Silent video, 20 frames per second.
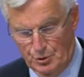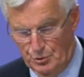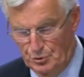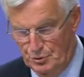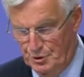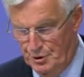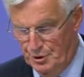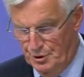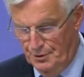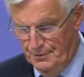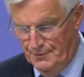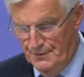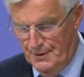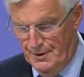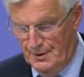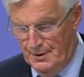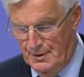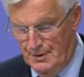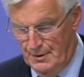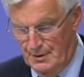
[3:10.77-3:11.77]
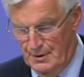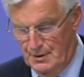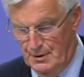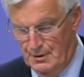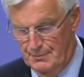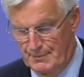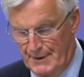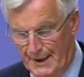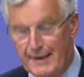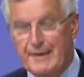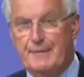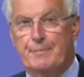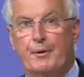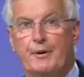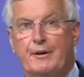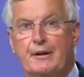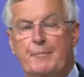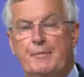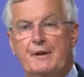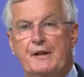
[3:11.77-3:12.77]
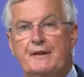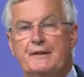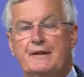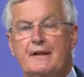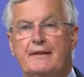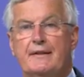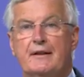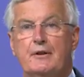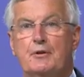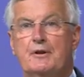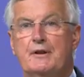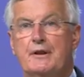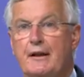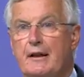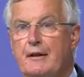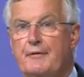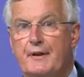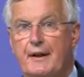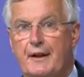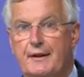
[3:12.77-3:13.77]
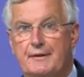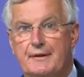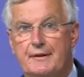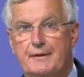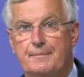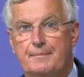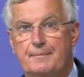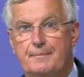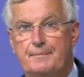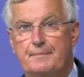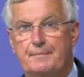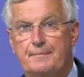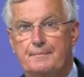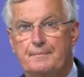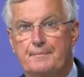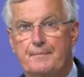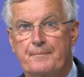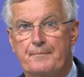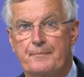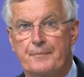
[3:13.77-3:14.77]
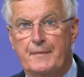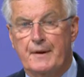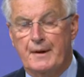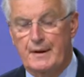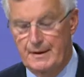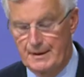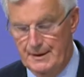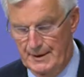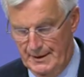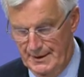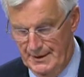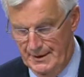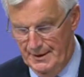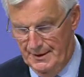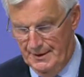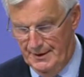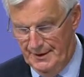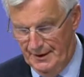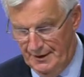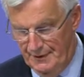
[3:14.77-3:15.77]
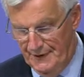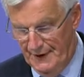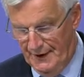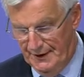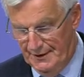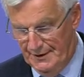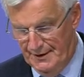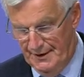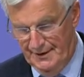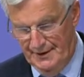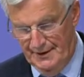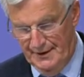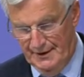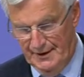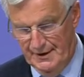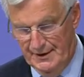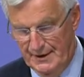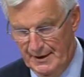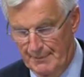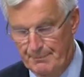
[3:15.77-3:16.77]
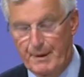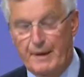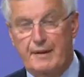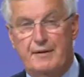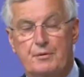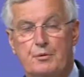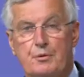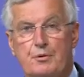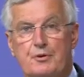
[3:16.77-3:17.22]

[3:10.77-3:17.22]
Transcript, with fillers: I am the EU's negotiator, and my responsibility is to speak the truth